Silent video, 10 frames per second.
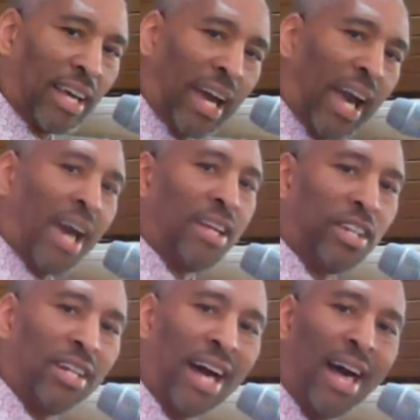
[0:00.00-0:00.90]
And it's
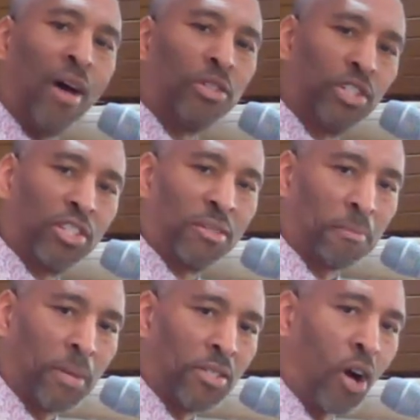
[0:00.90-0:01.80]
in the house.
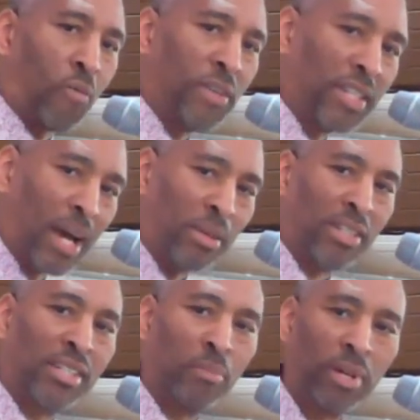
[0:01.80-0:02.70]
It's offering time at
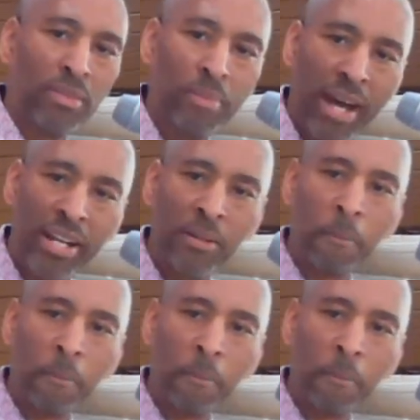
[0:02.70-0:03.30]
the temple, everybody.